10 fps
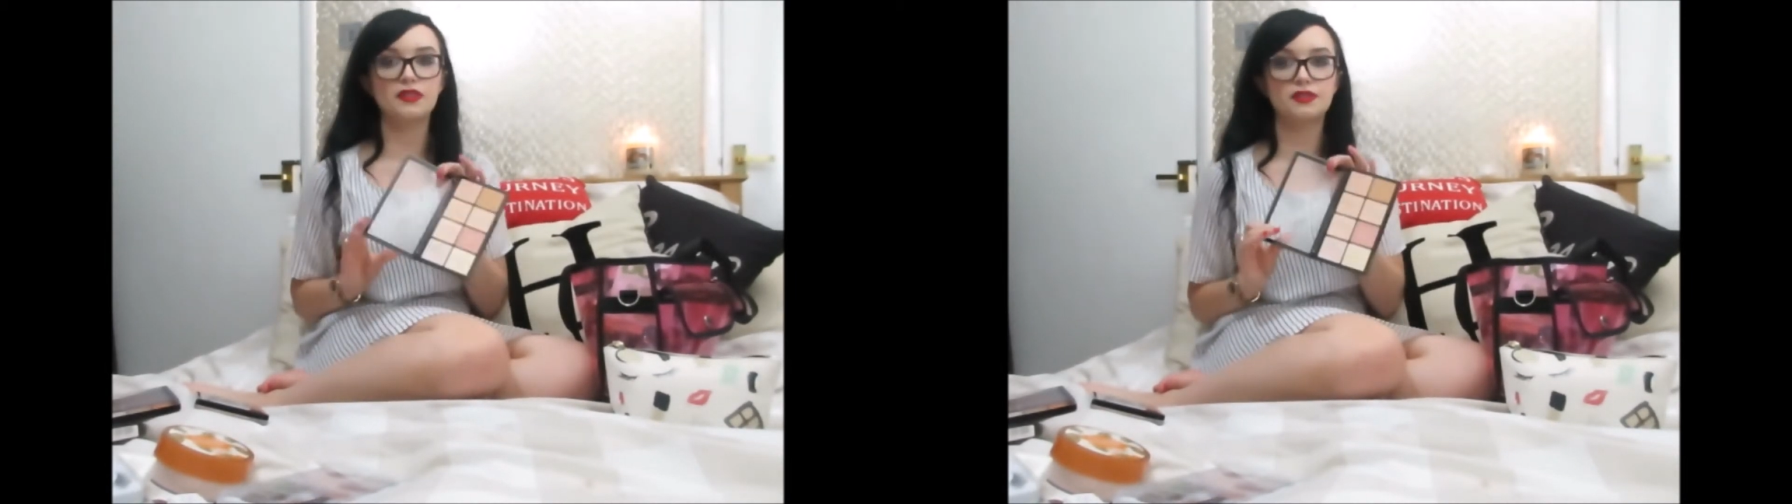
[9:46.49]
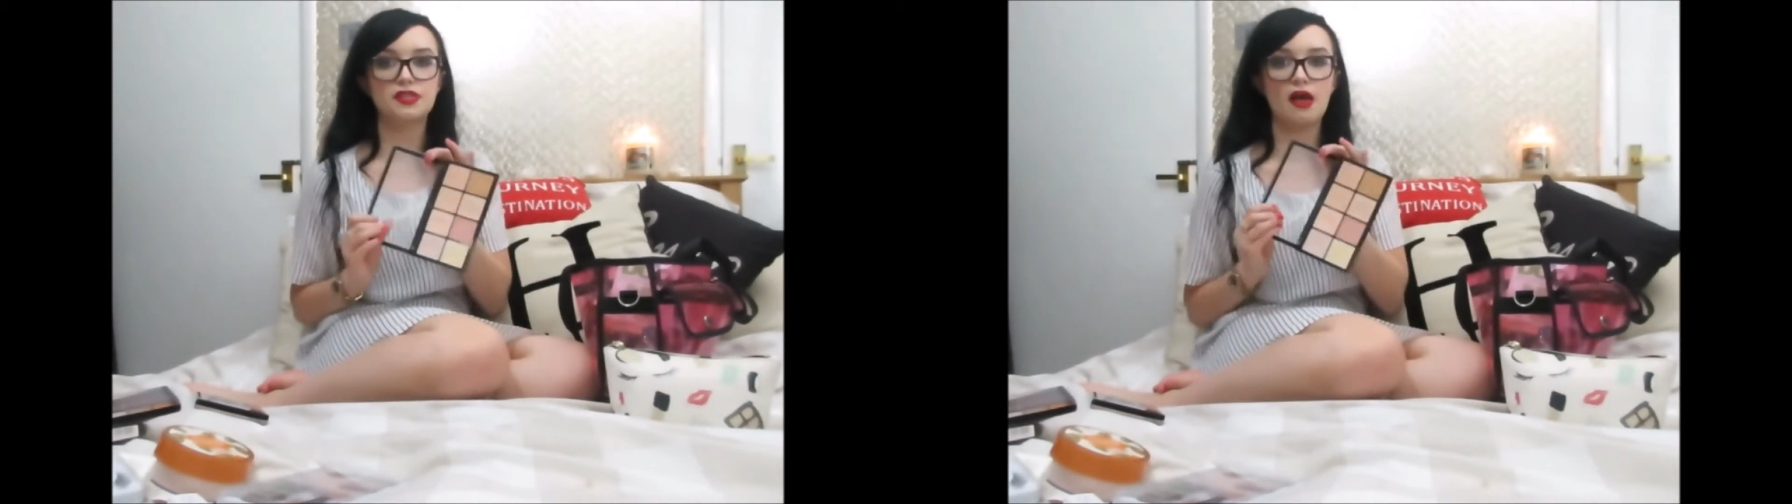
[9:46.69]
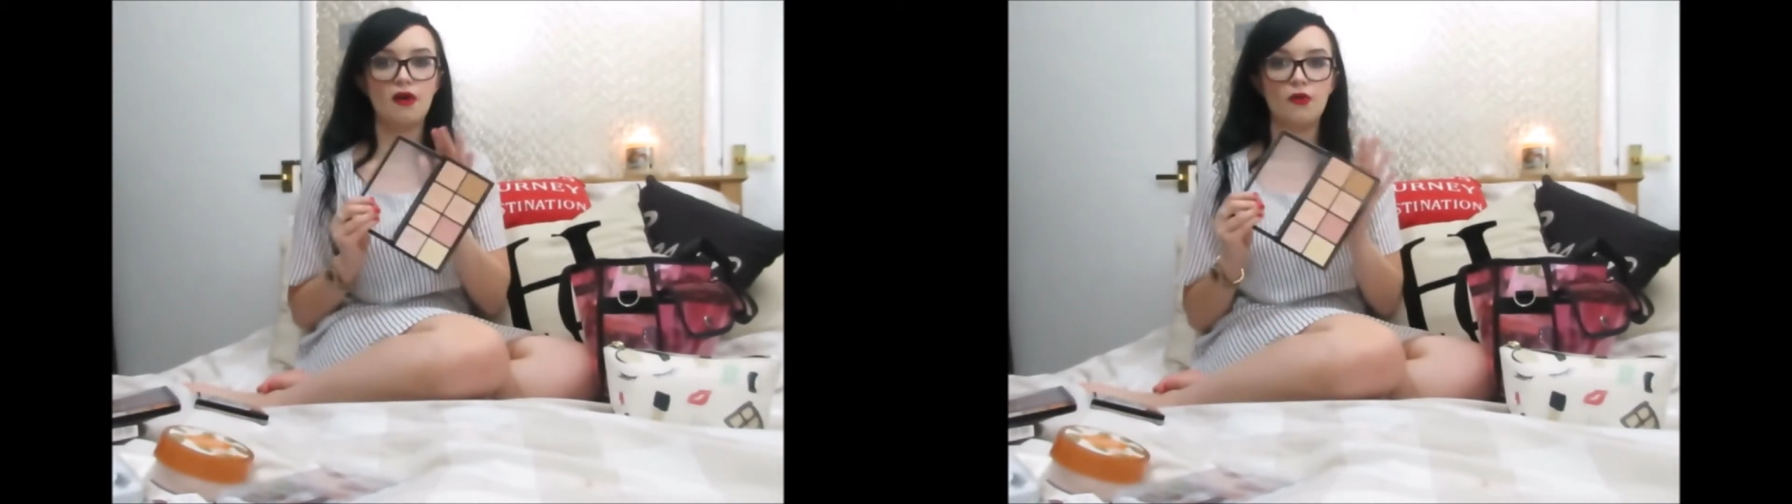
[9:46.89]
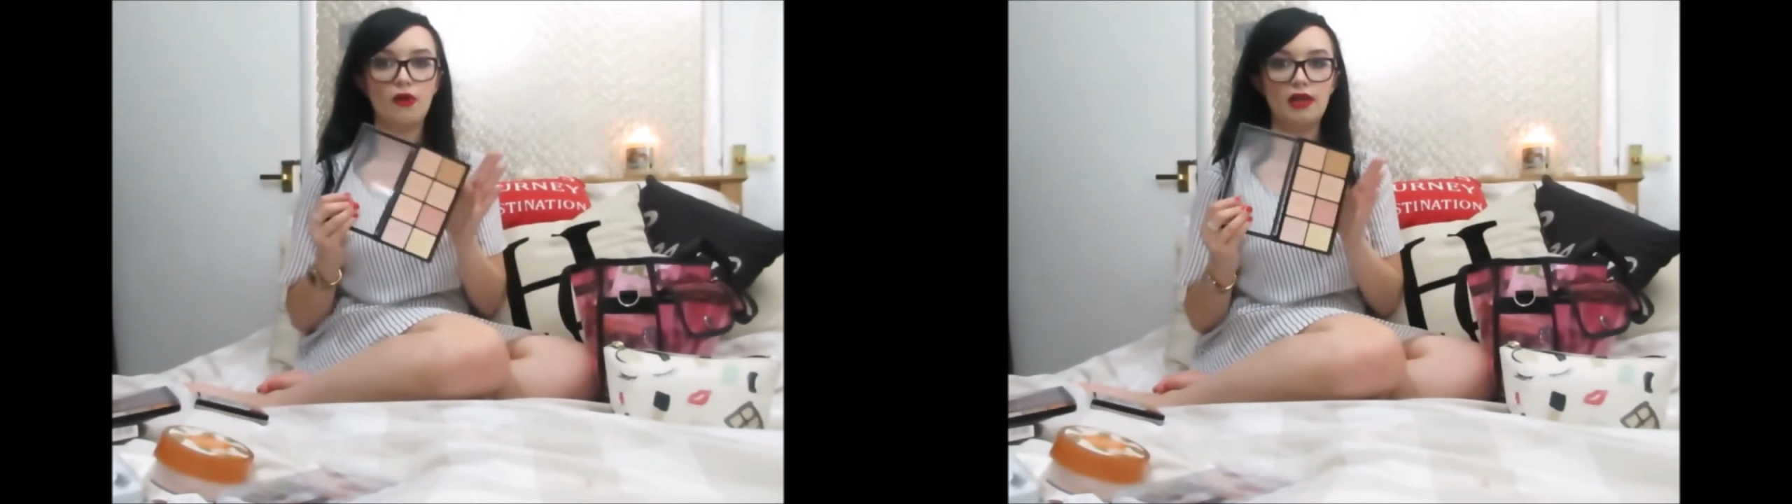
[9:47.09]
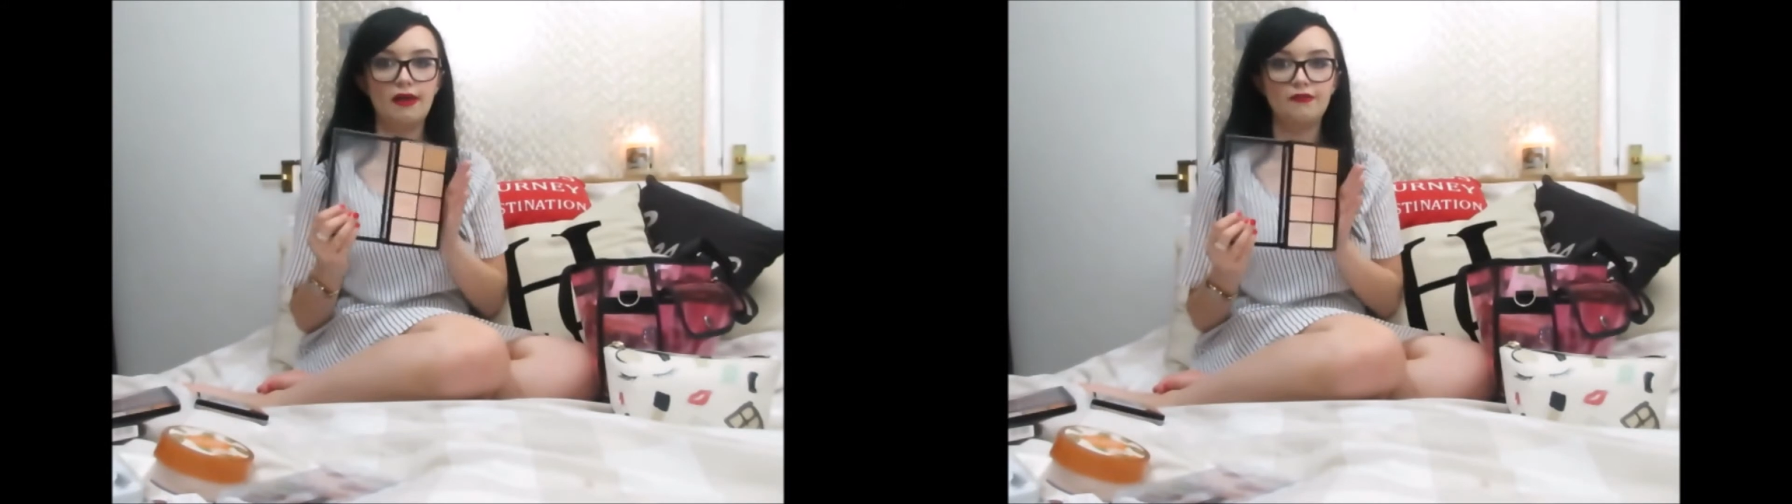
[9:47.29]
So
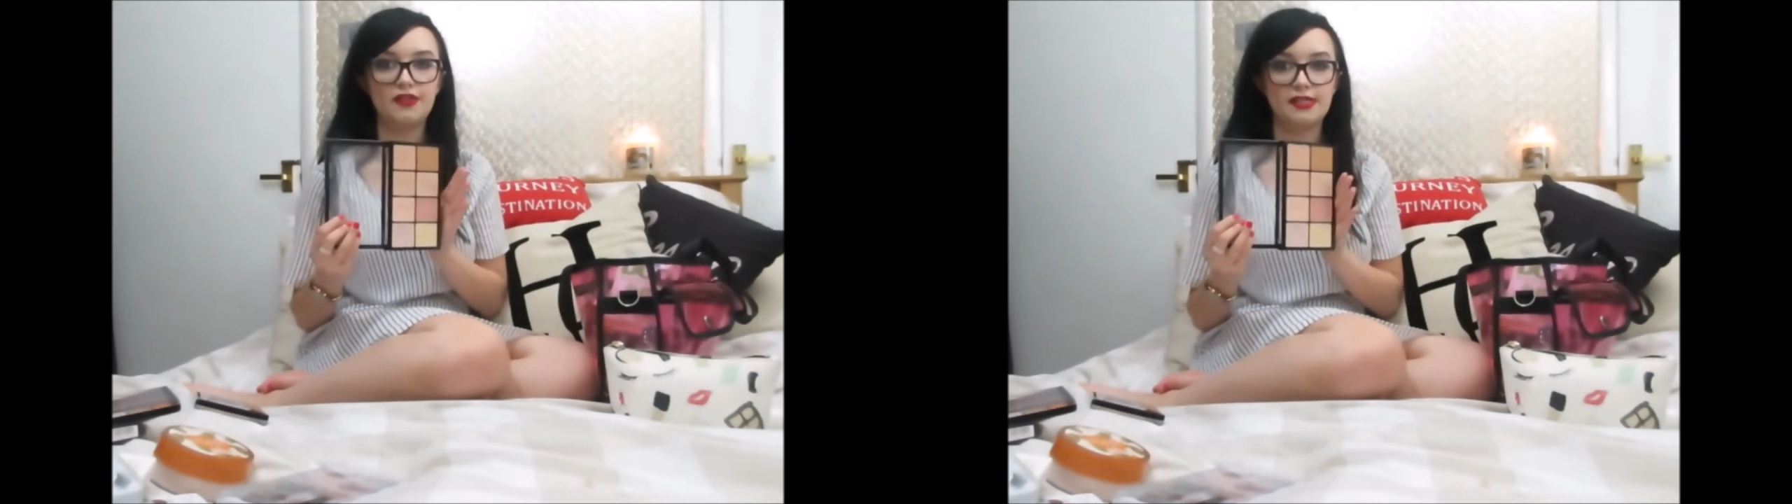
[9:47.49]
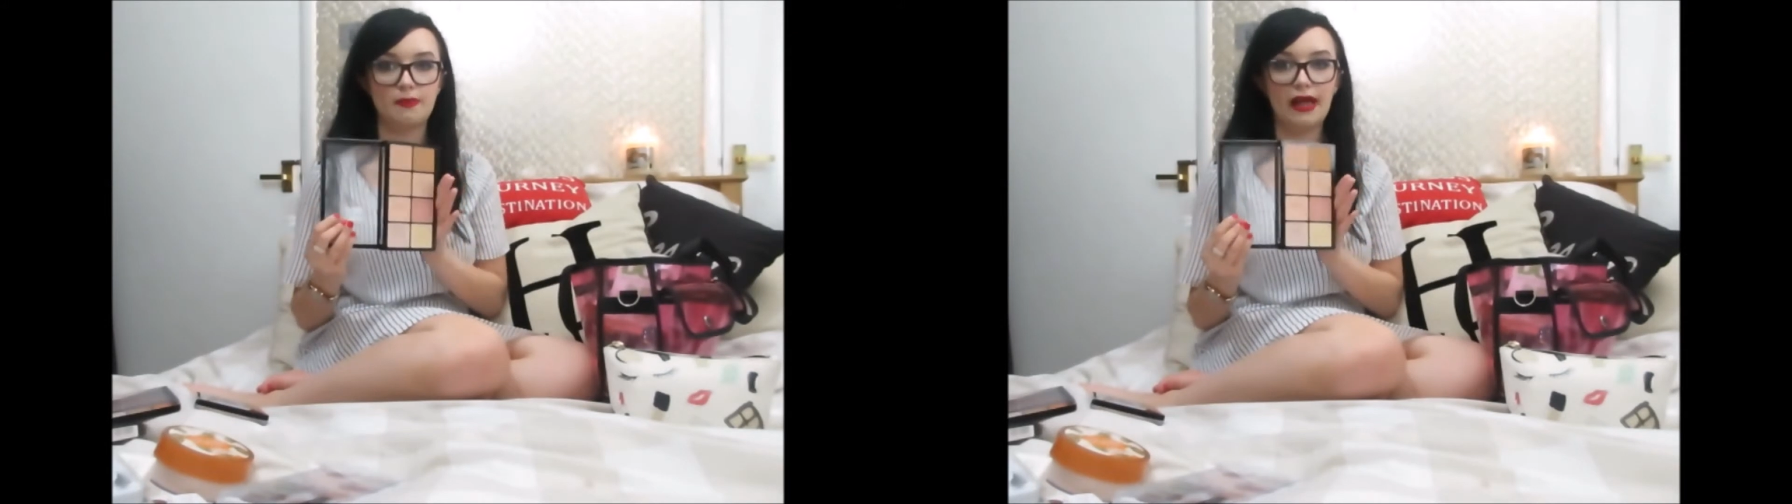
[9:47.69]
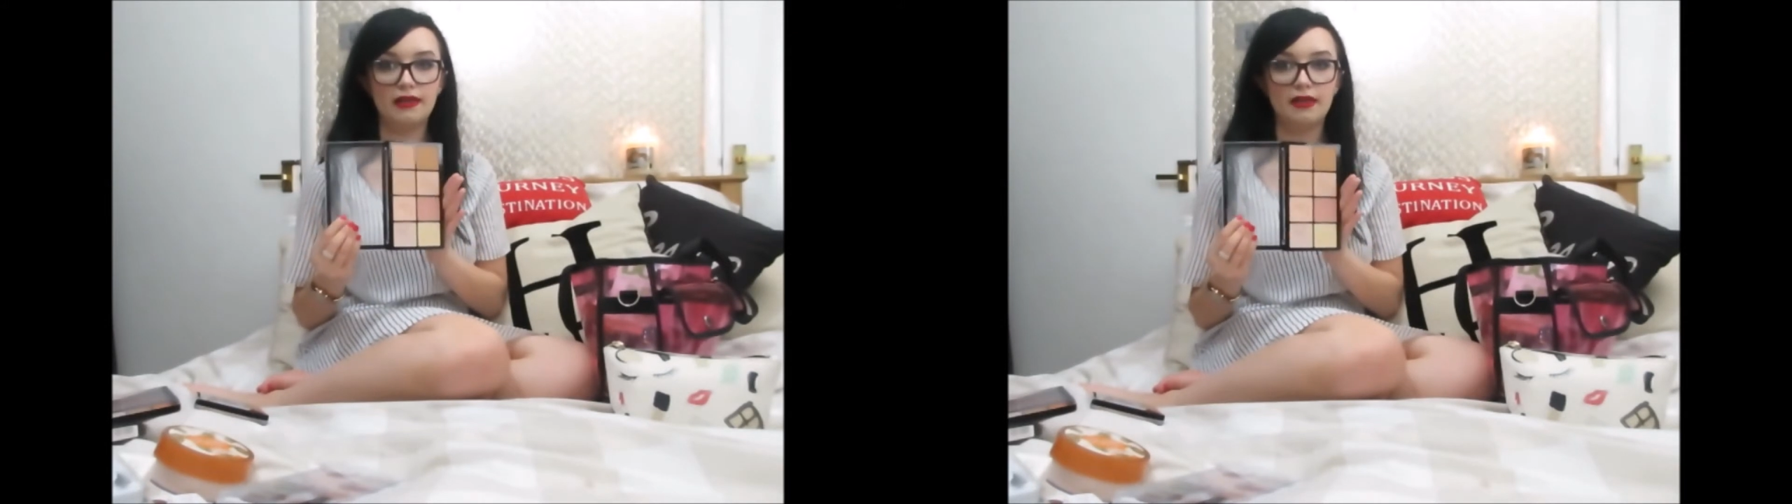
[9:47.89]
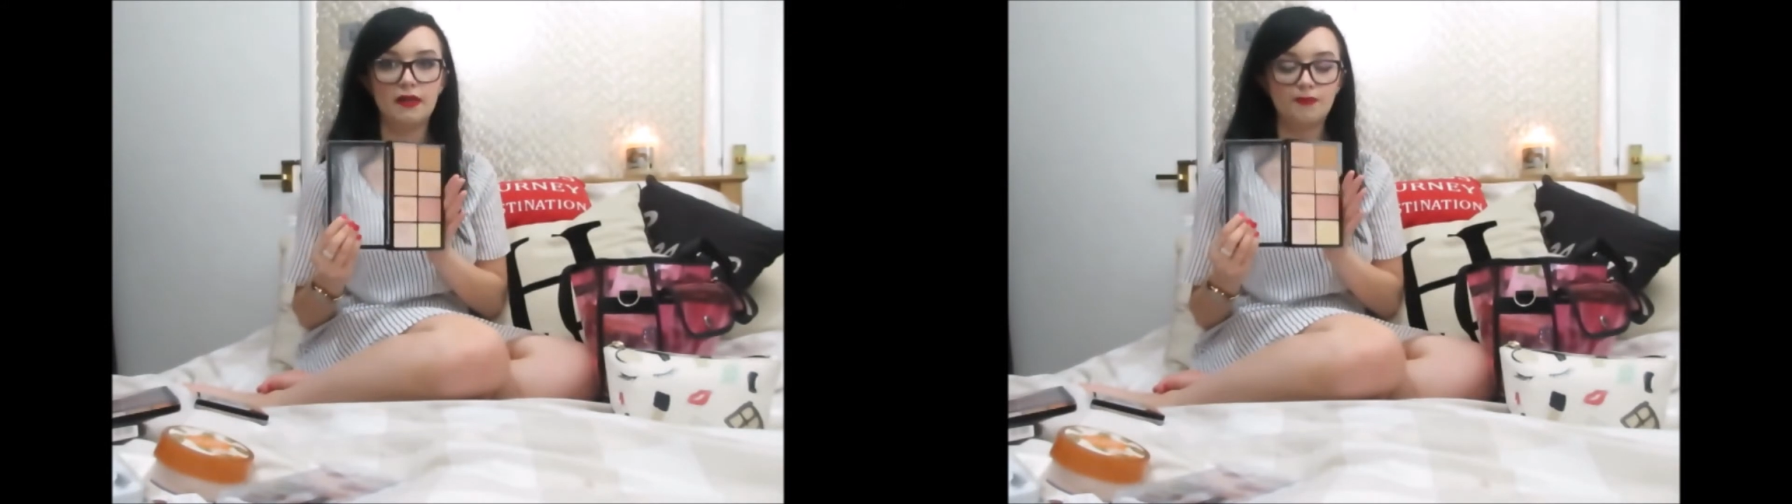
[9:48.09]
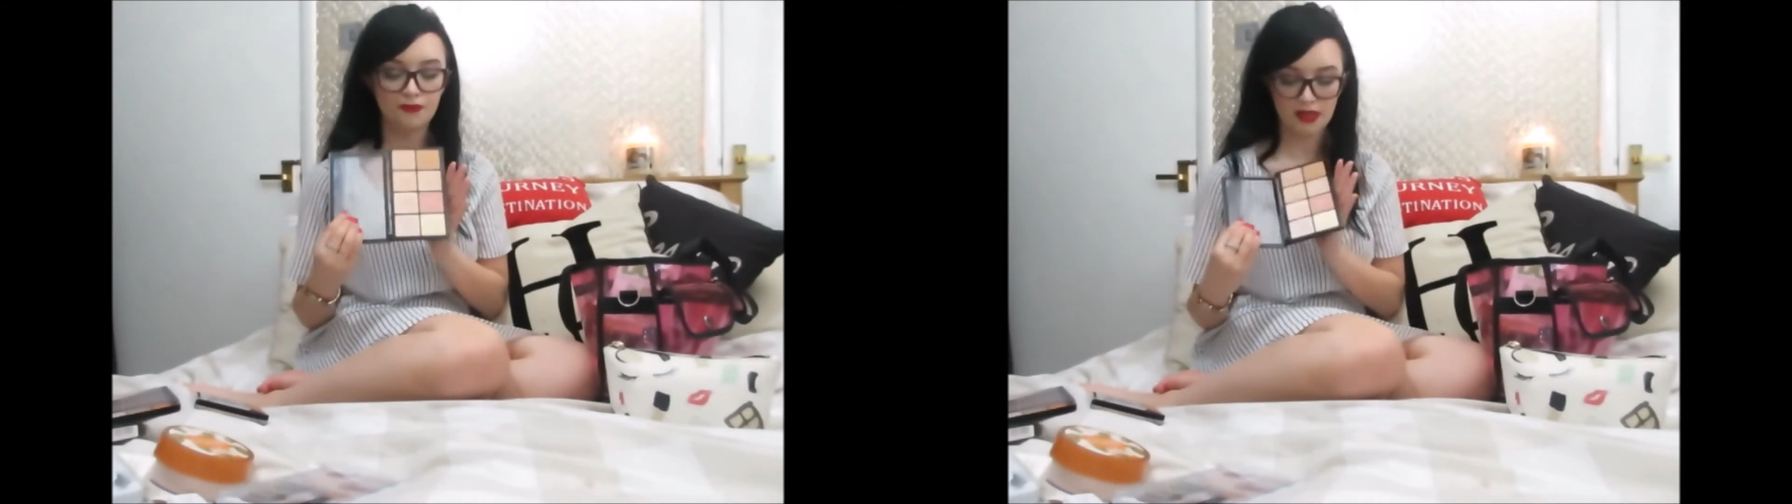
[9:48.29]
I love this palette.